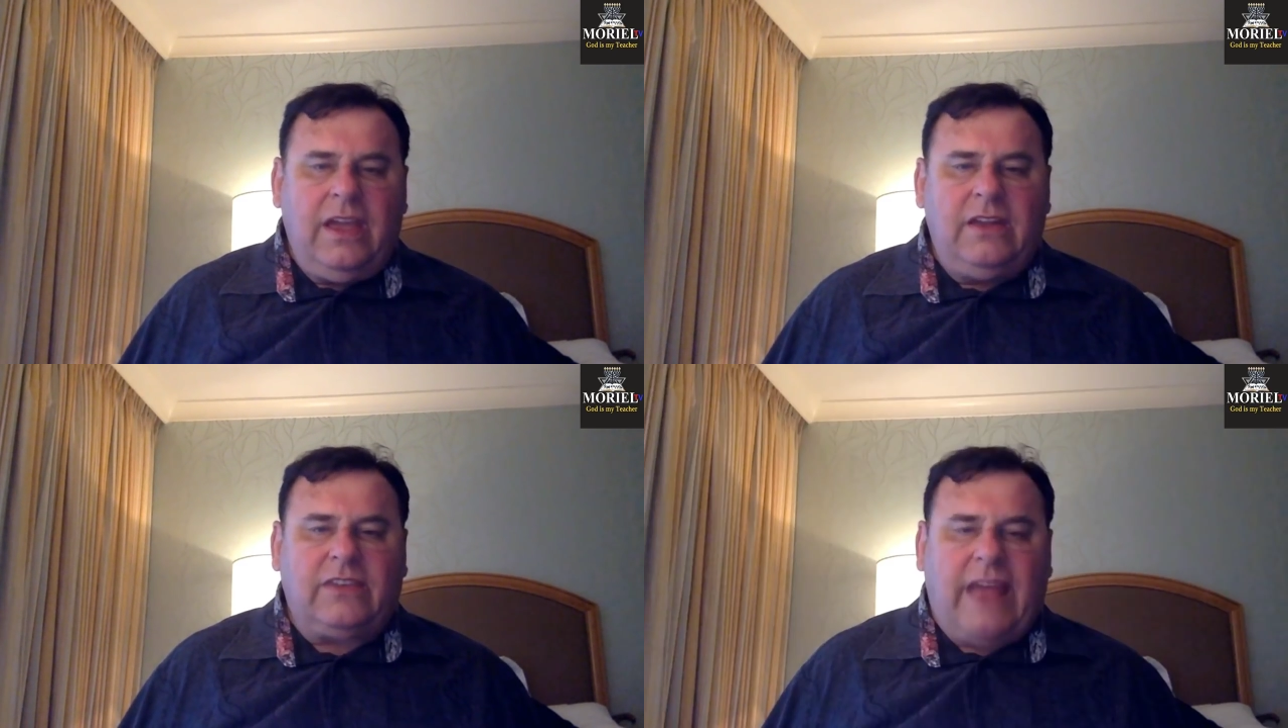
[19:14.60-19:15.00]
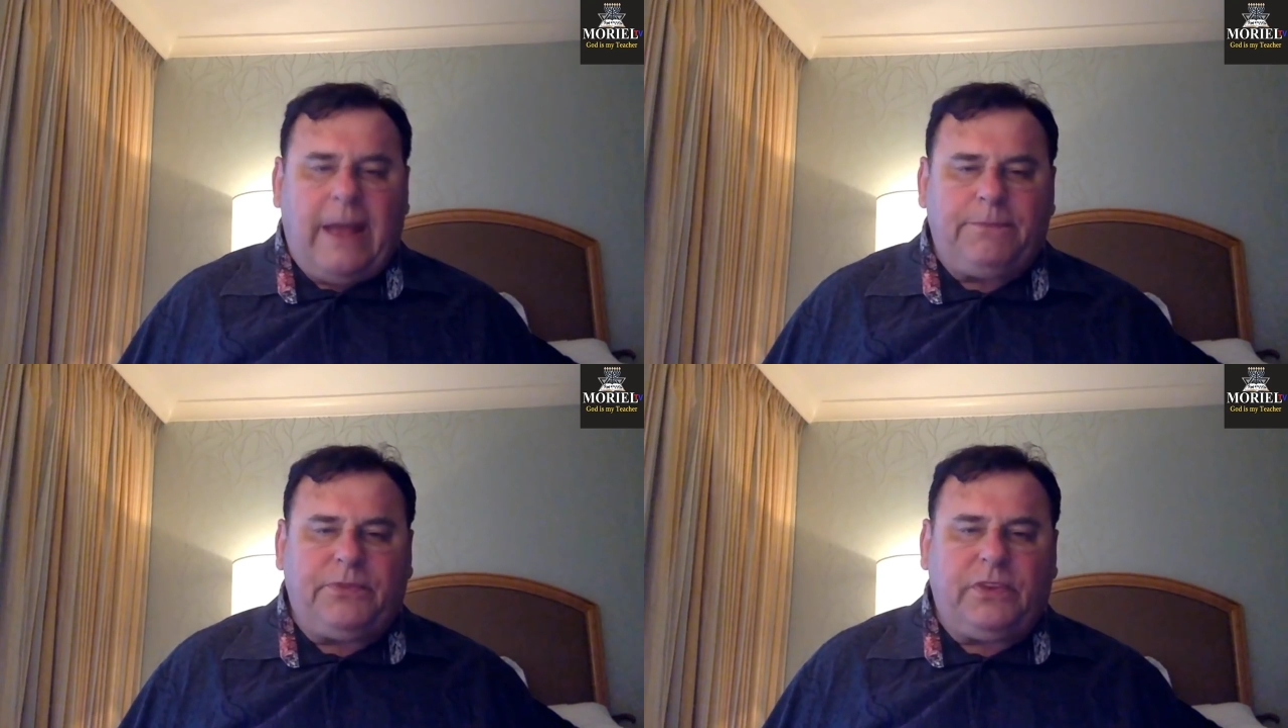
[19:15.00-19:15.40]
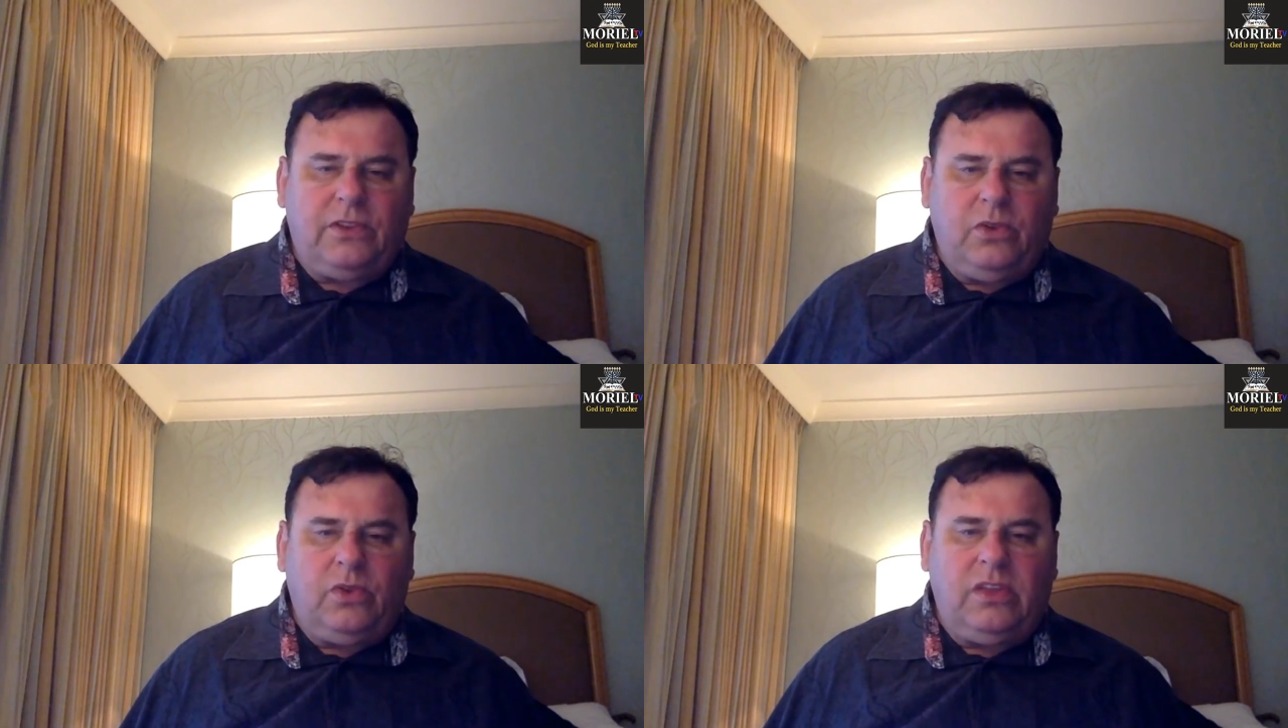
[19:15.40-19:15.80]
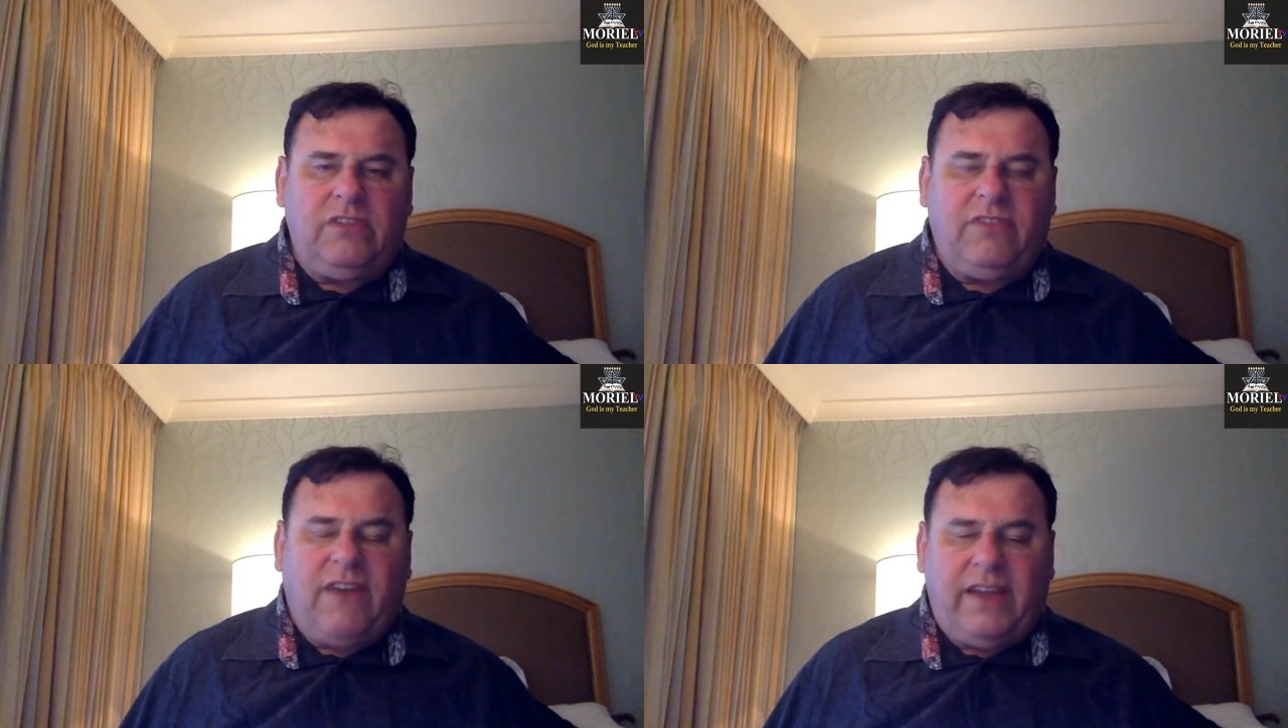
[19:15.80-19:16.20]
It is
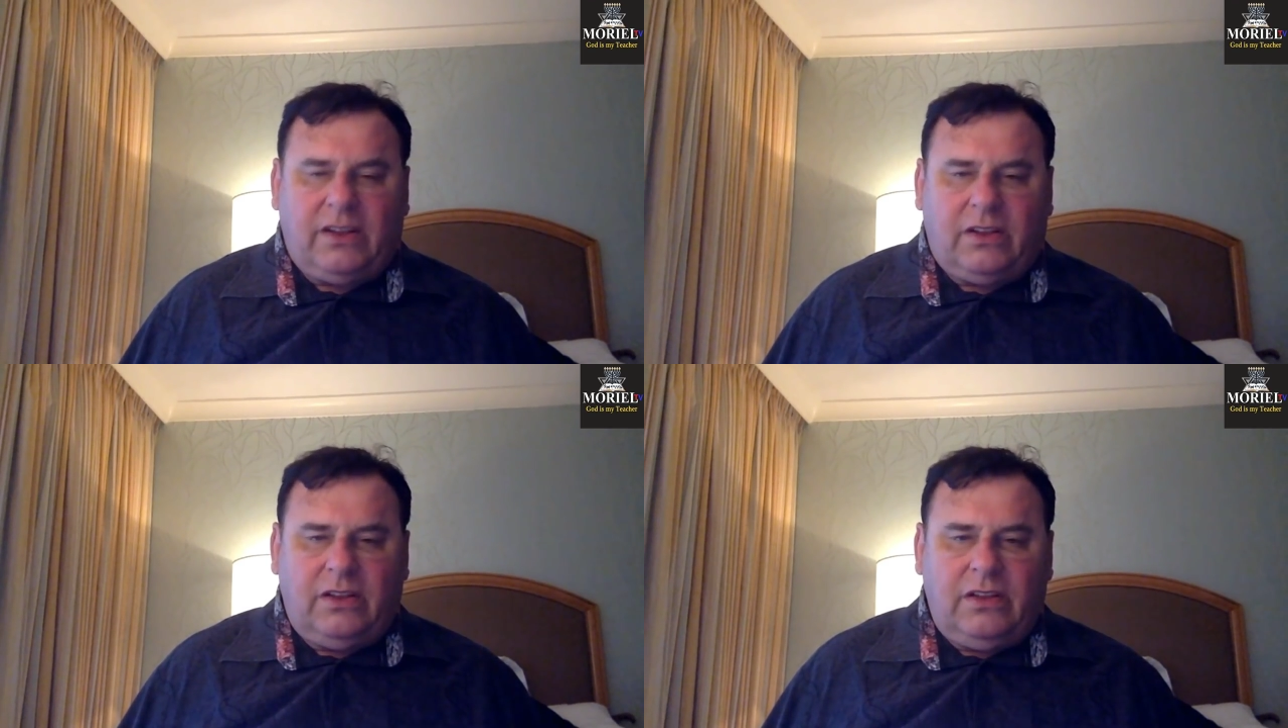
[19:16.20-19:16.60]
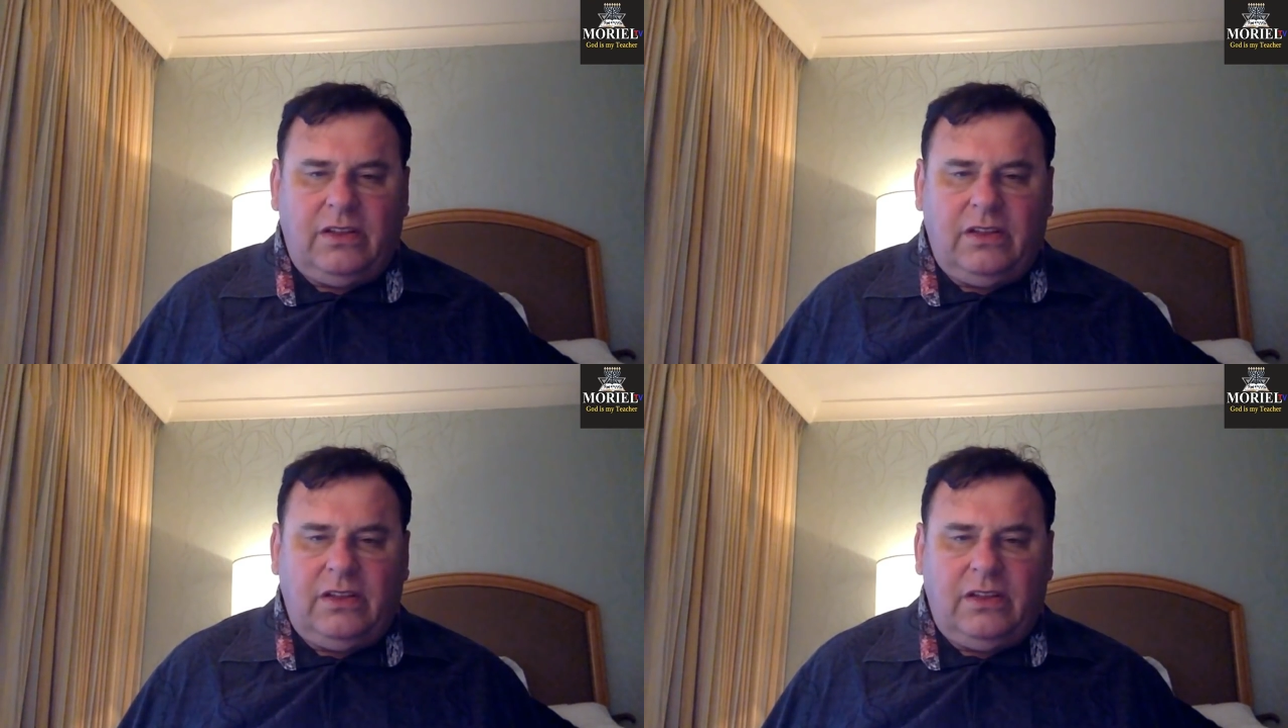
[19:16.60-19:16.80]
absolutely vital